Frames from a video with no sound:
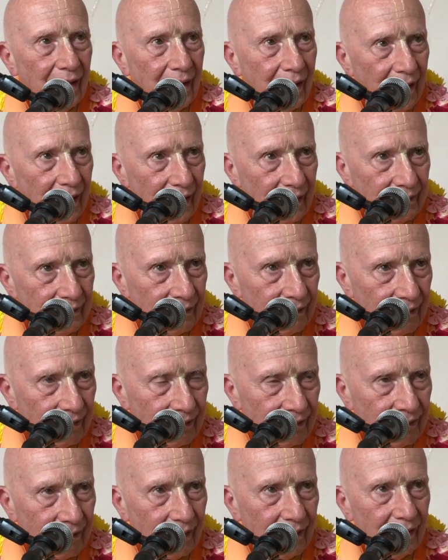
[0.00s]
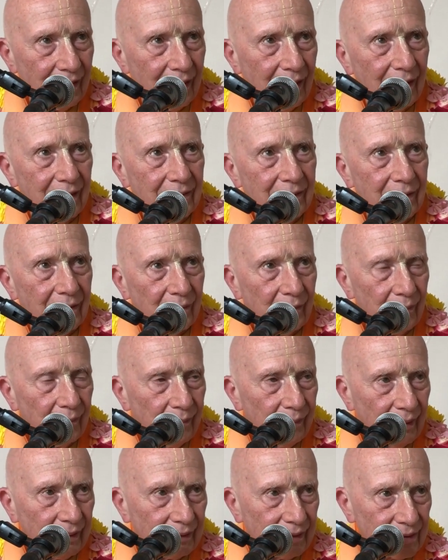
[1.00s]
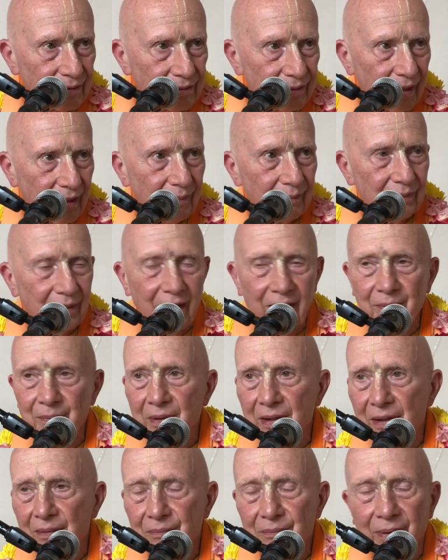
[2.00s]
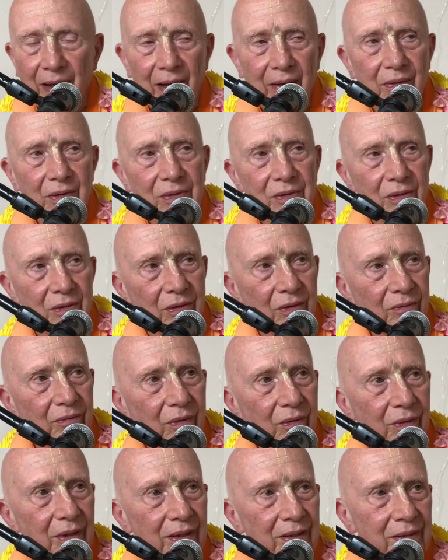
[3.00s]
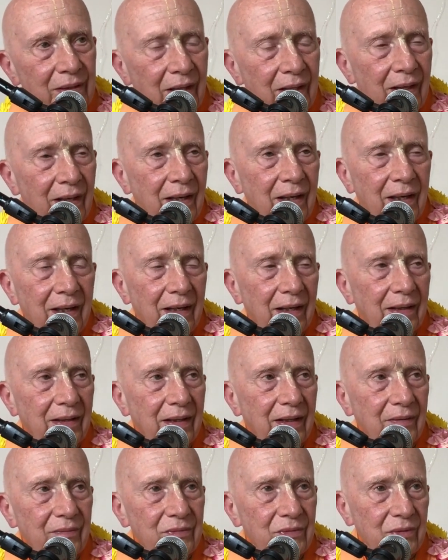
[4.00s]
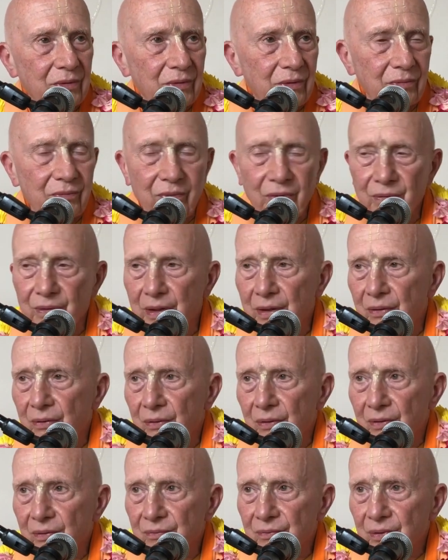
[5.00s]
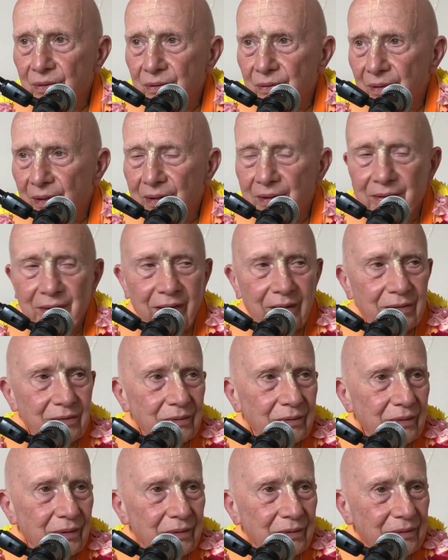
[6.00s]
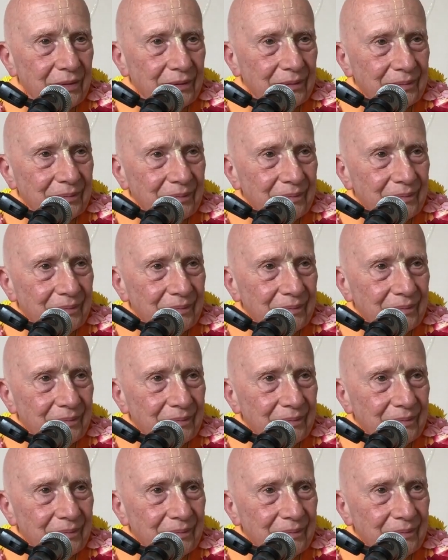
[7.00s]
and to think and to but at the same time he empowers the devotees and gives the devotee all of the credit. That's Krishna.